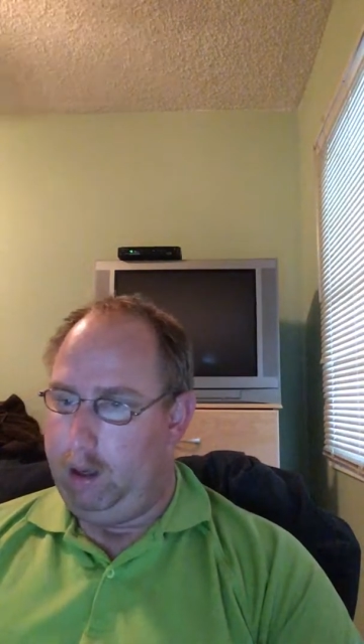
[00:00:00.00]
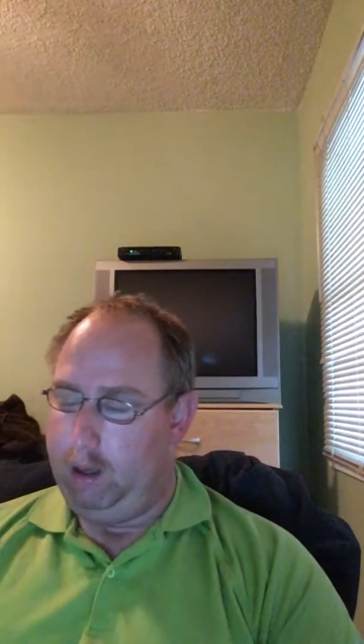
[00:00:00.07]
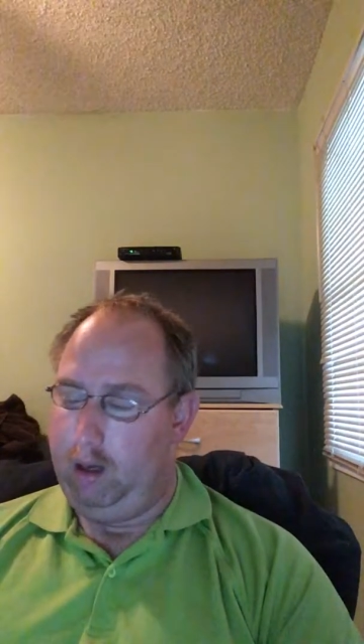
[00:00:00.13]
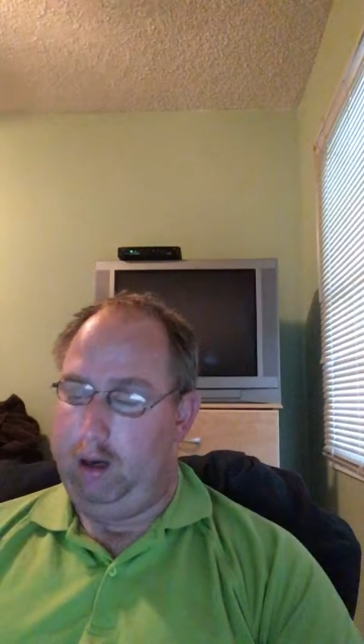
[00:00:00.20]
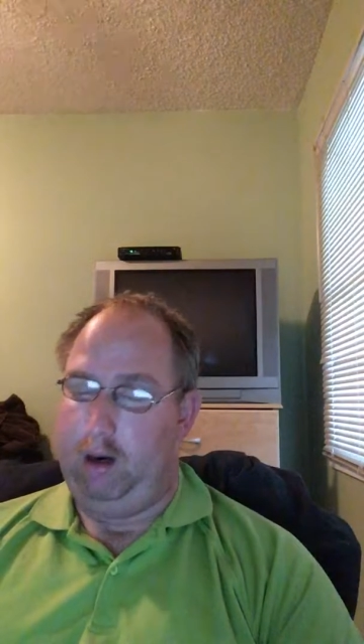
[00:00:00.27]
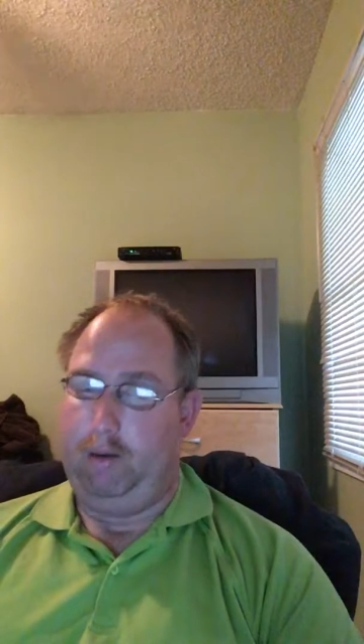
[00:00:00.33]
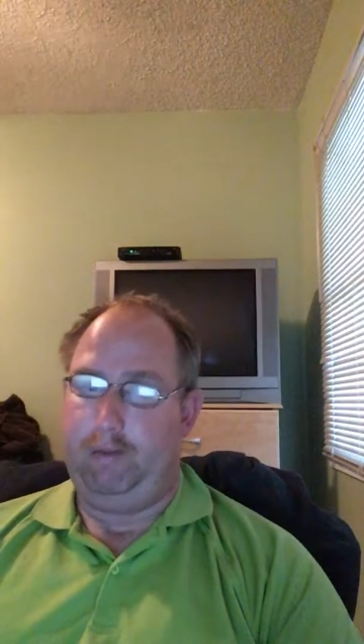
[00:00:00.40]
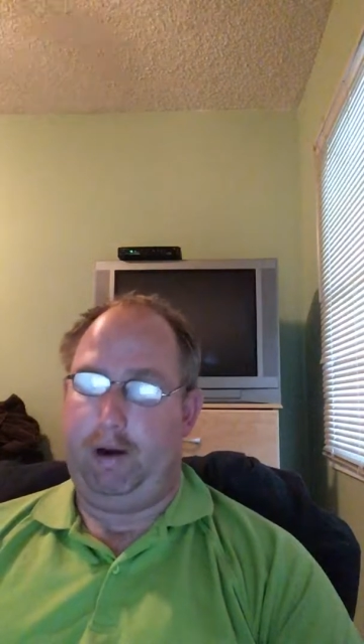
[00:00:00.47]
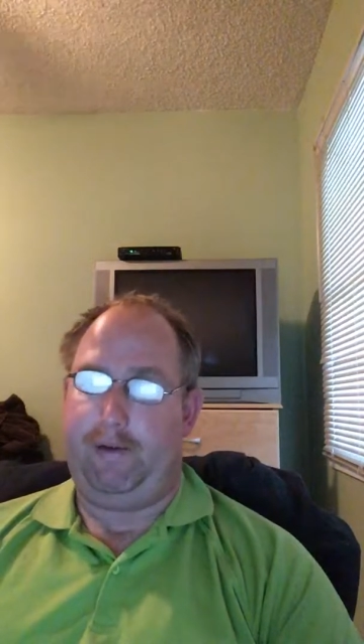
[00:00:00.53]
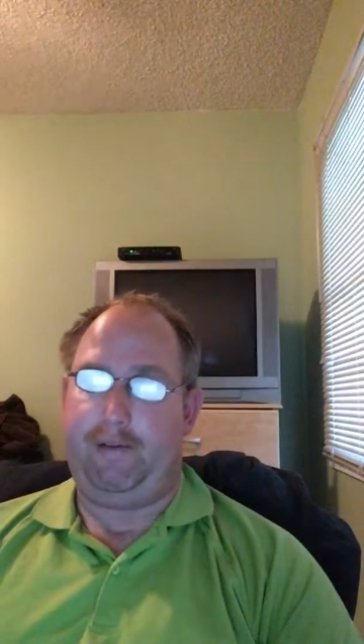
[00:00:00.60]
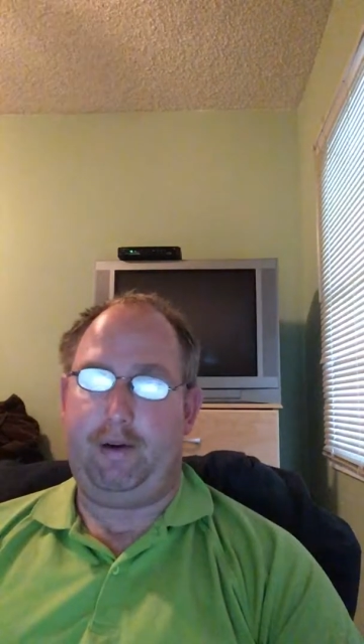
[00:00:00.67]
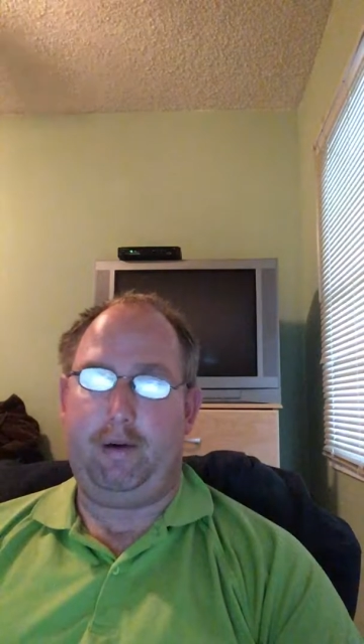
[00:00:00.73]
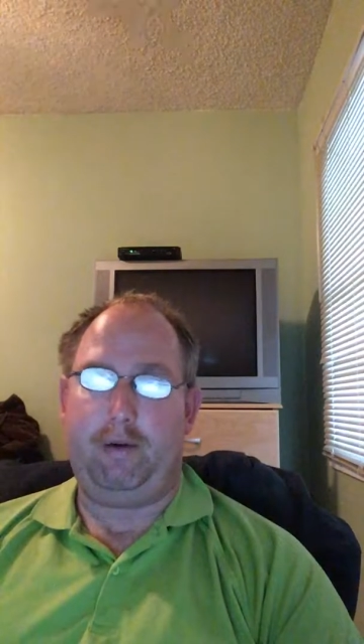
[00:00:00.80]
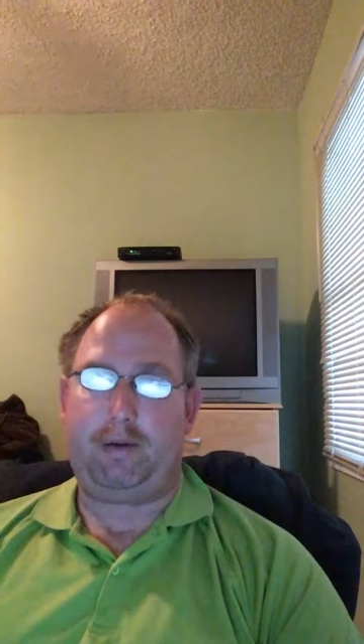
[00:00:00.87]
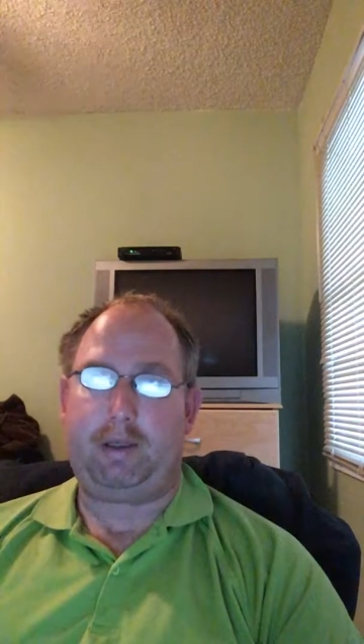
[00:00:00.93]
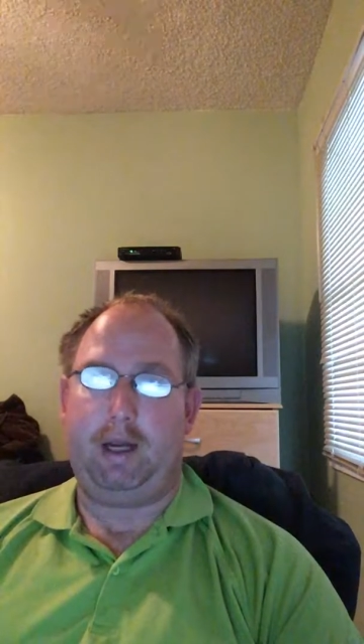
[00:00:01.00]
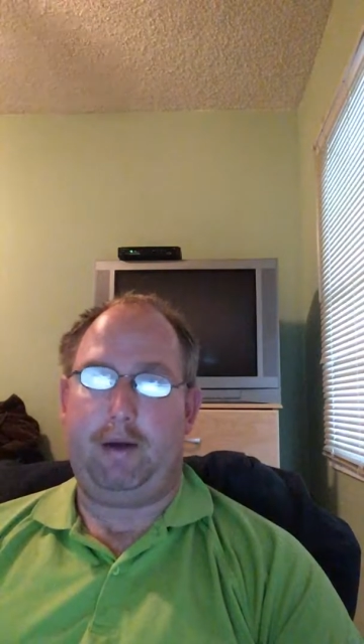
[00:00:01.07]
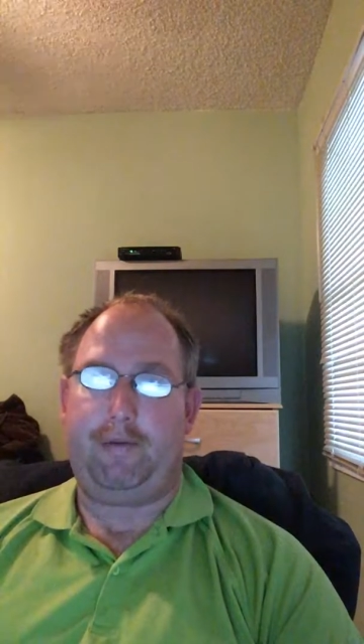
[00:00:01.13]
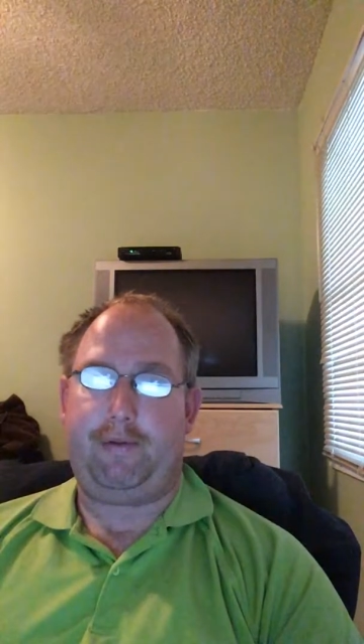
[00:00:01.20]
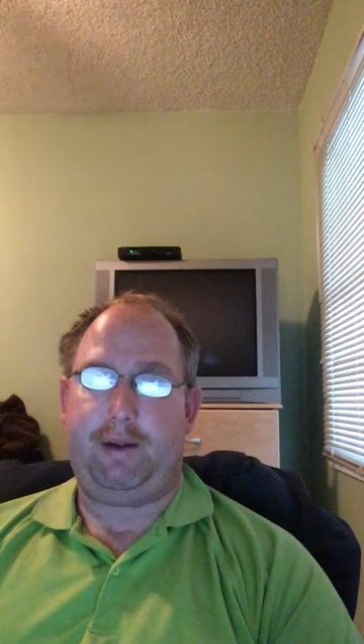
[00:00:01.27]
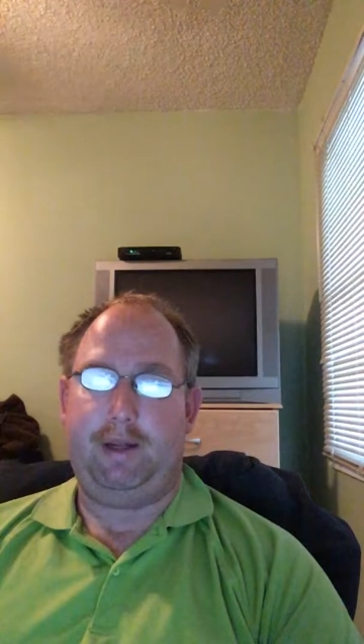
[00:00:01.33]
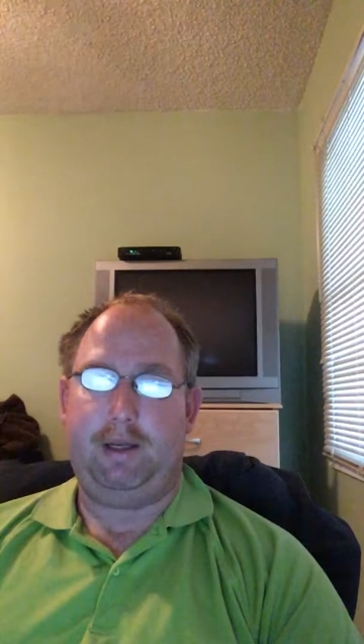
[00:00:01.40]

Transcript: The earned revenue stuff